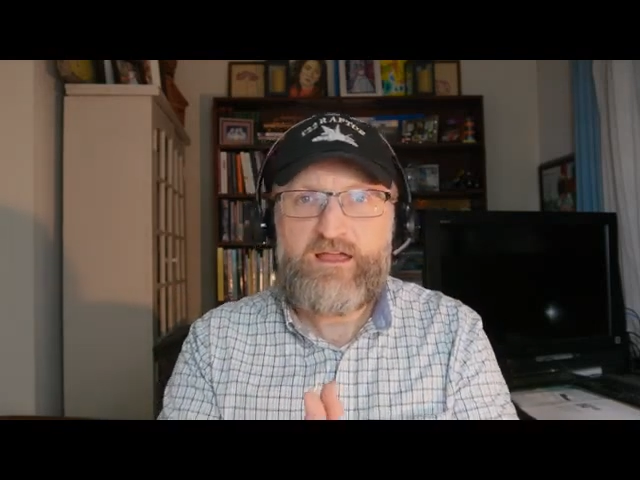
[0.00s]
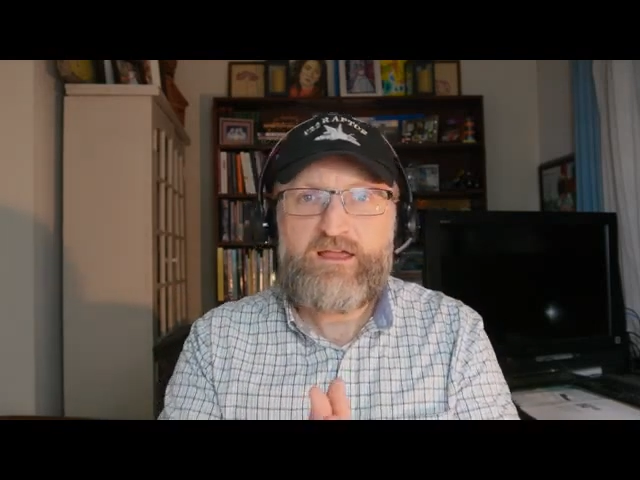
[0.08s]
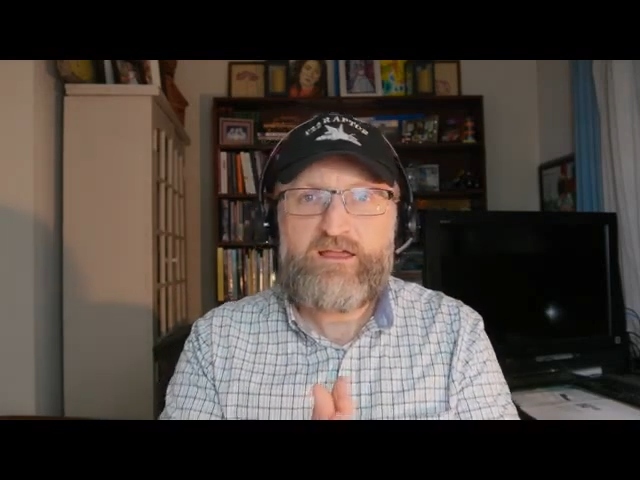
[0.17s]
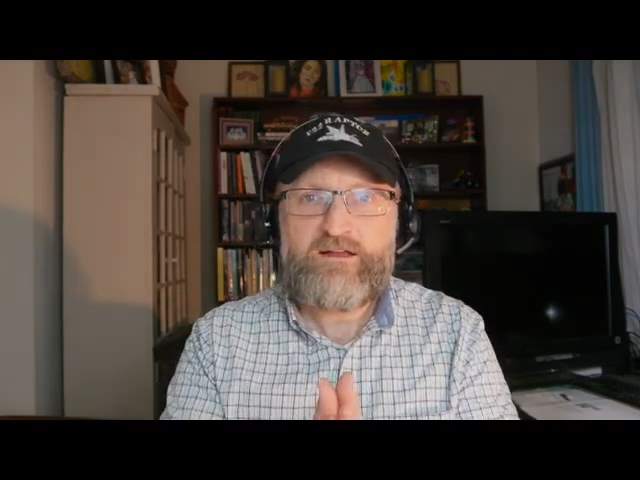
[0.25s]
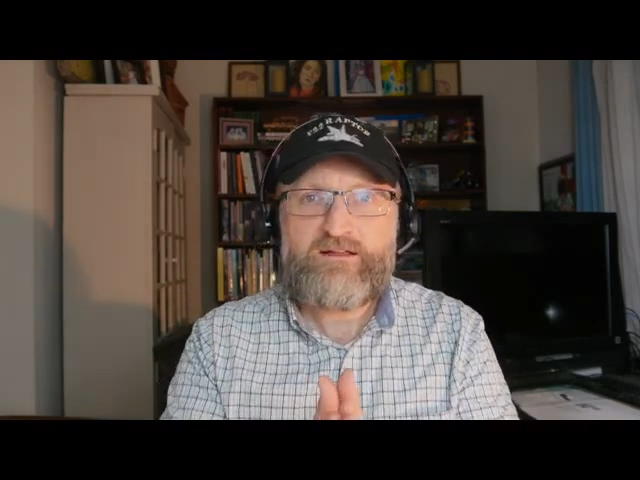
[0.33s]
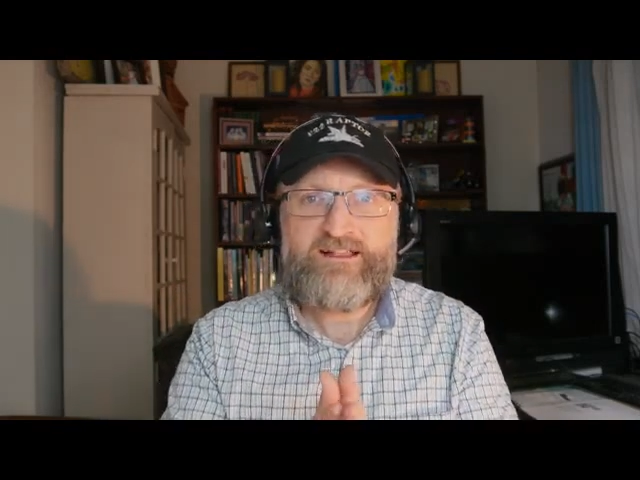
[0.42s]

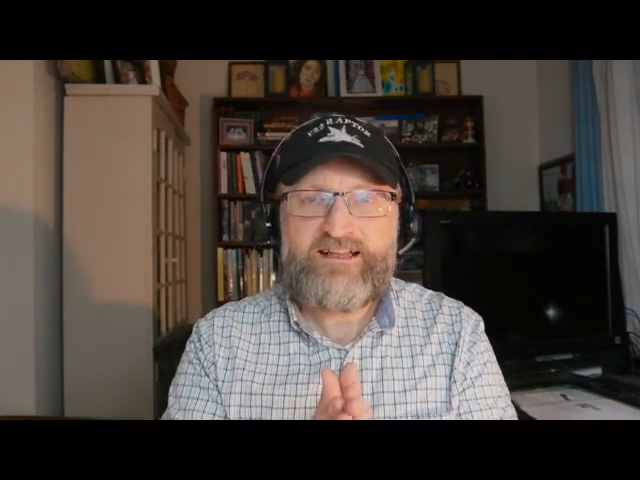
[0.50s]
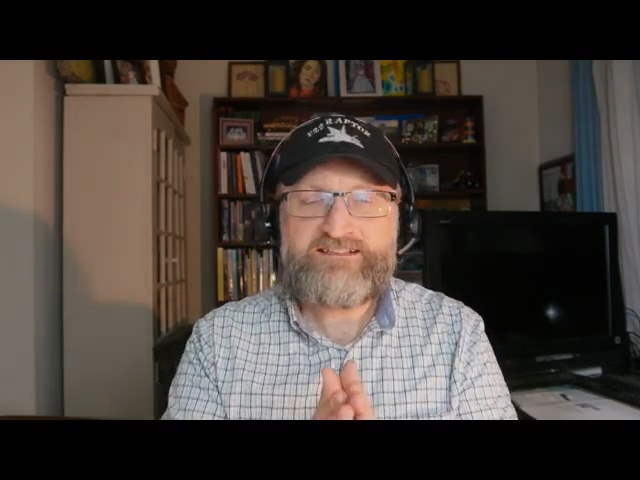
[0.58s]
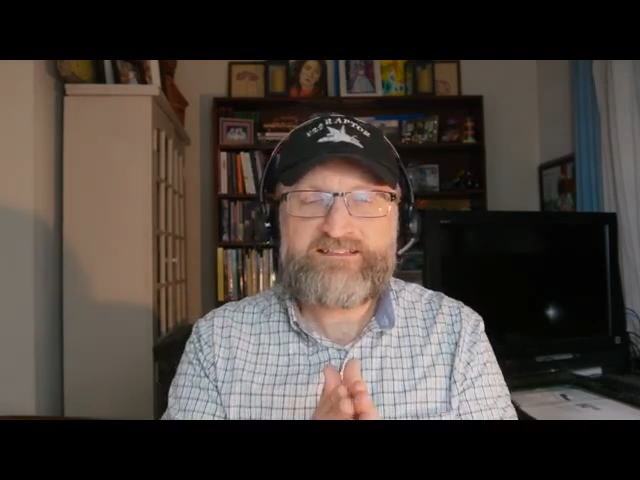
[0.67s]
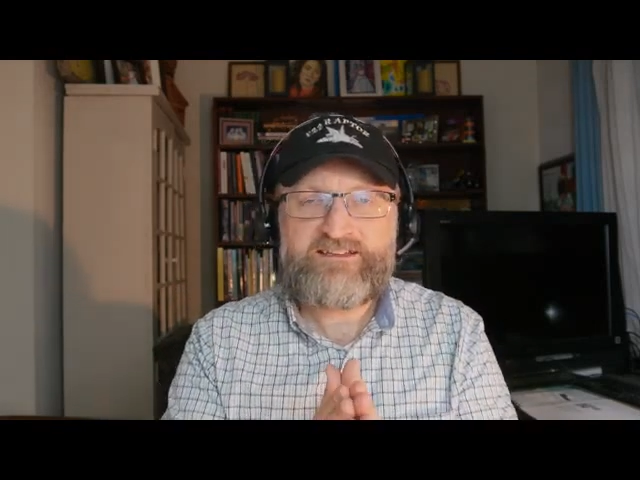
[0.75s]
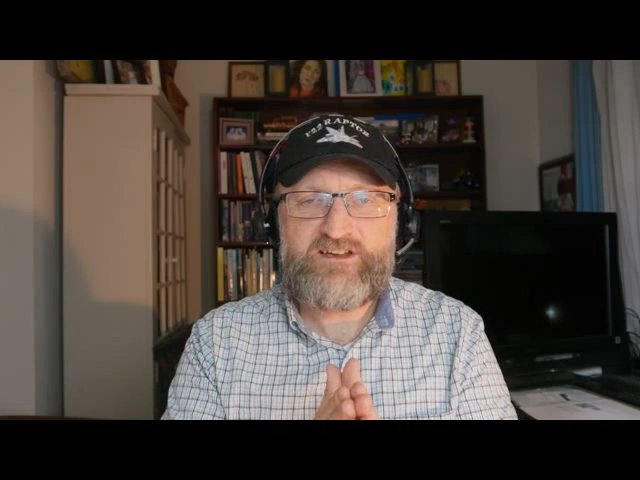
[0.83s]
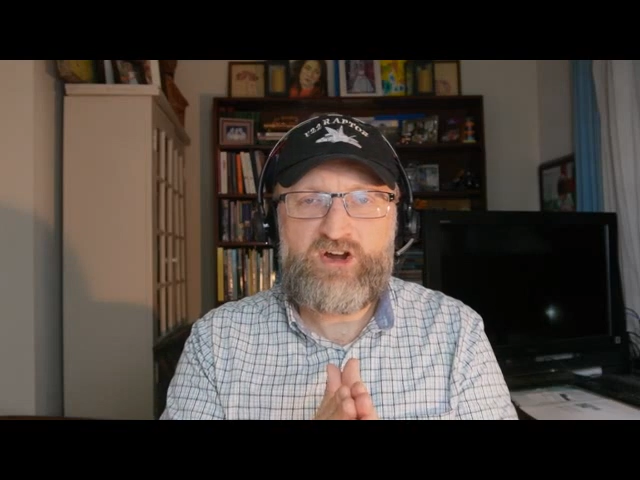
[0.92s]

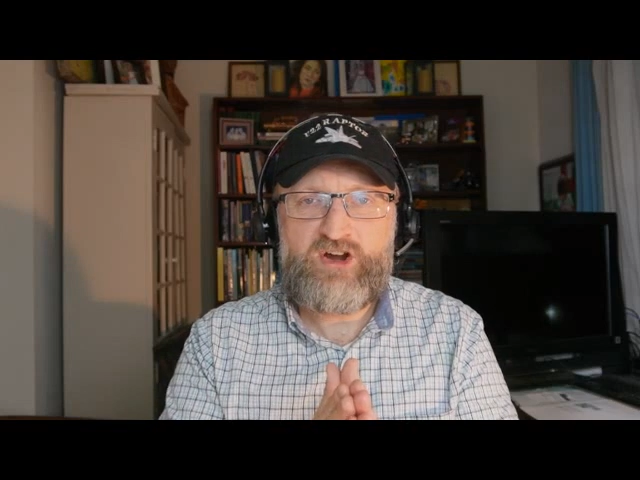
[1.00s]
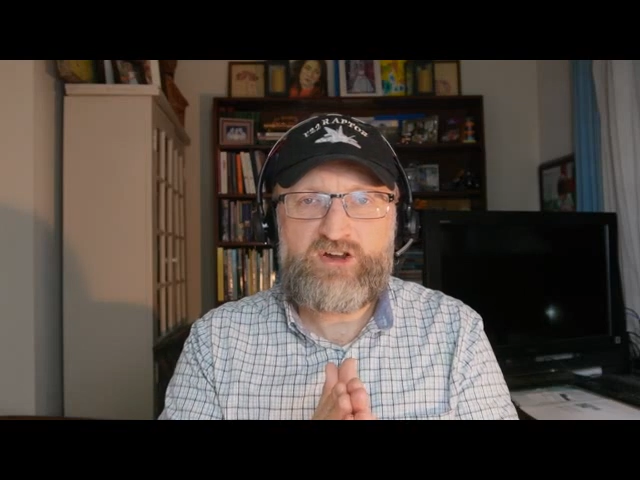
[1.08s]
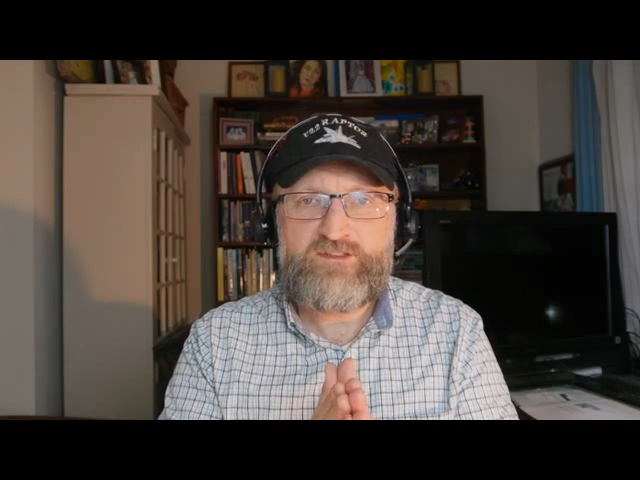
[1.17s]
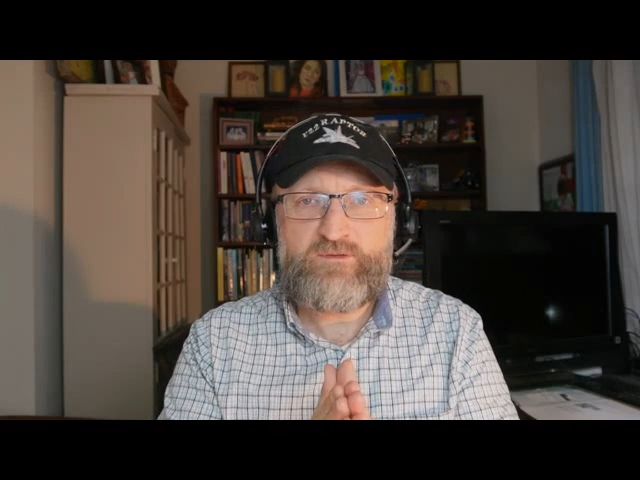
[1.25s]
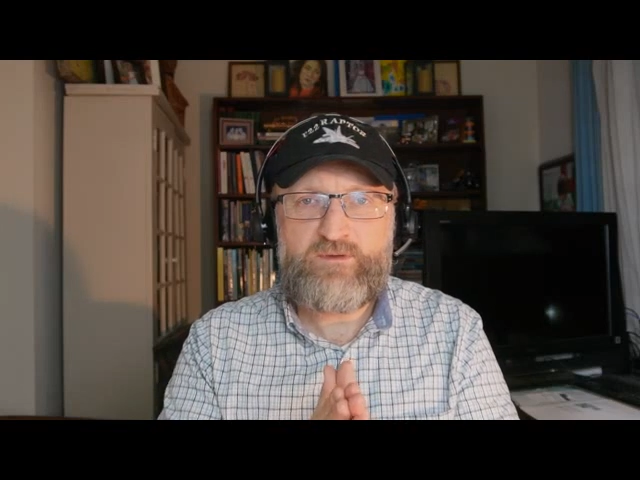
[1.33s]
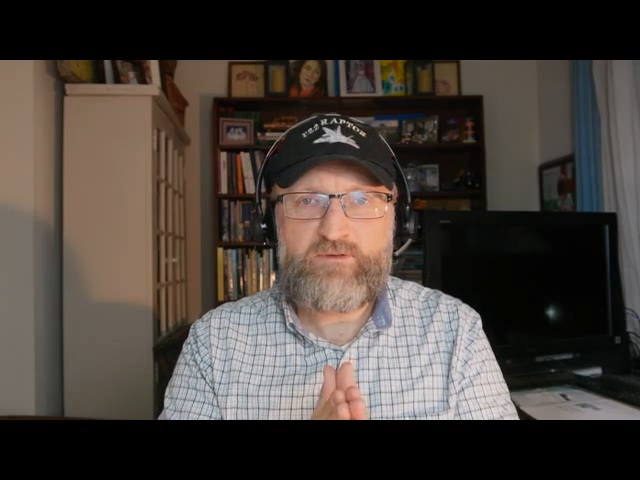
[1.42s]
classic car that
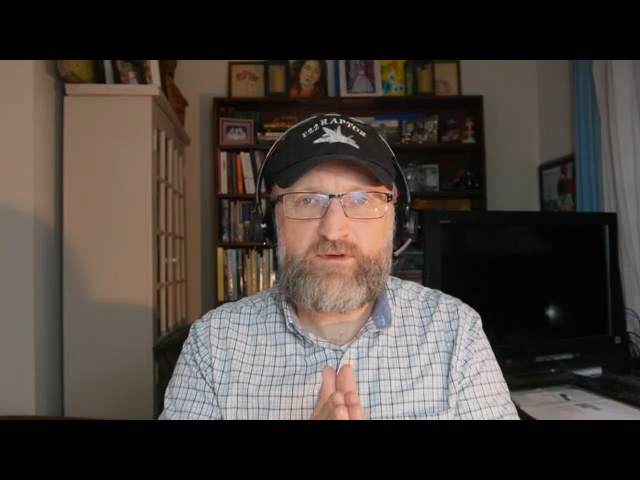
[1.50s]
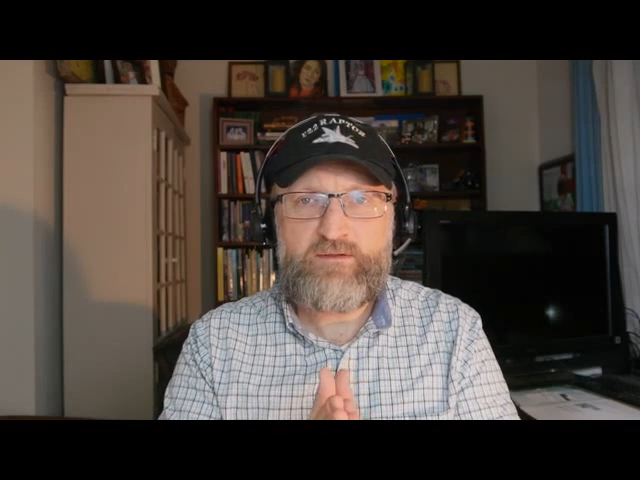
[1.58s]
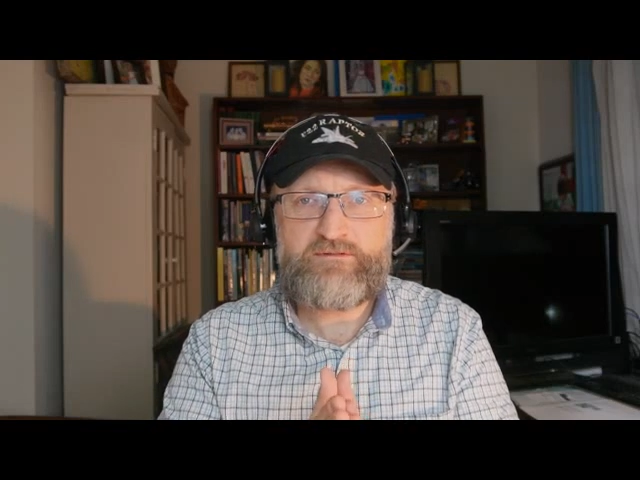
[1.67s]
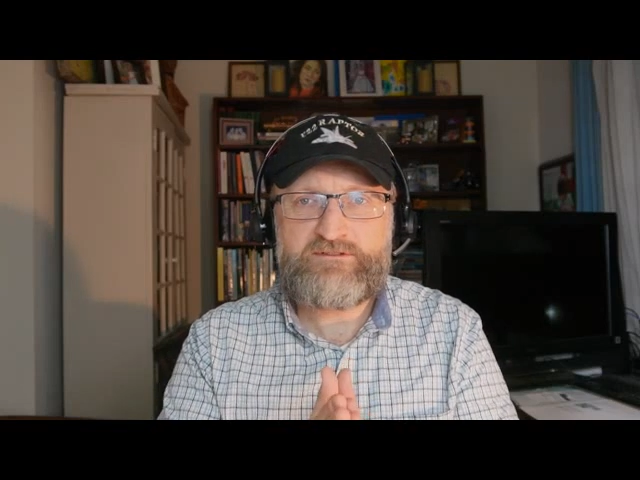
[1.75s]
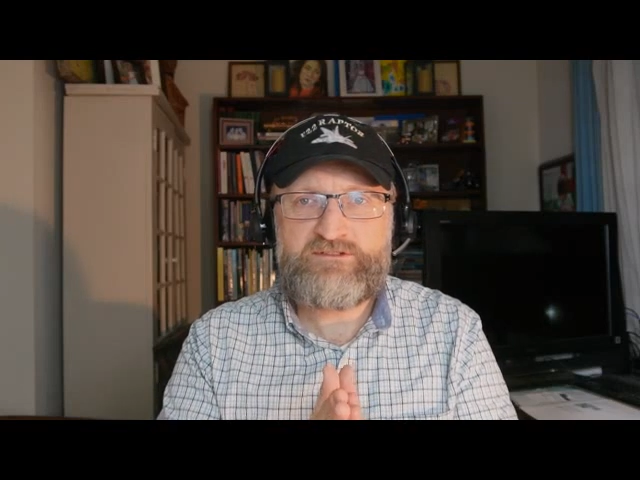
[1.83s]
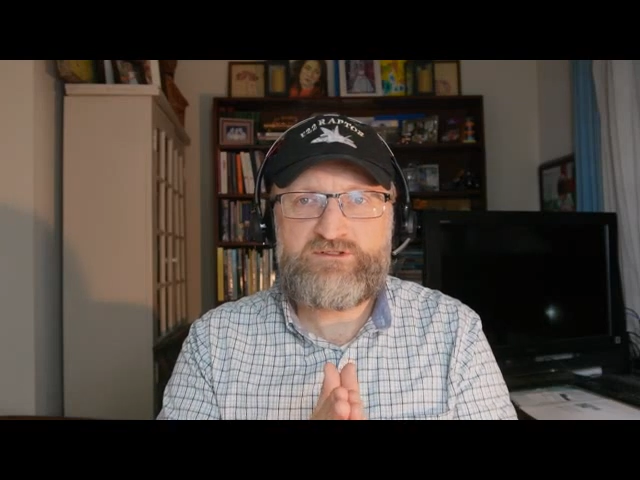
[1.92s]
we were able
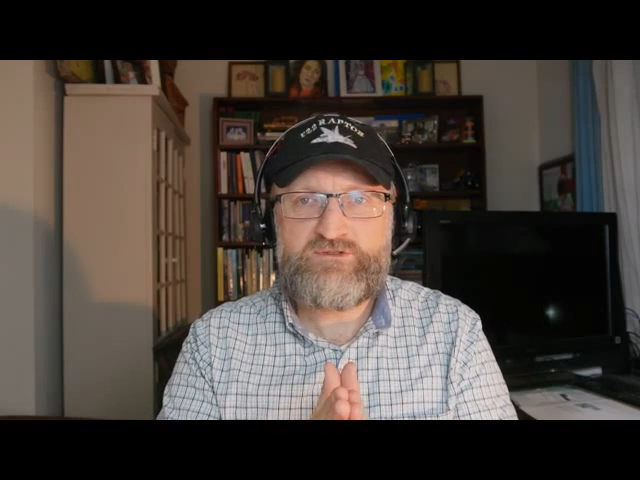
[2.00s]
to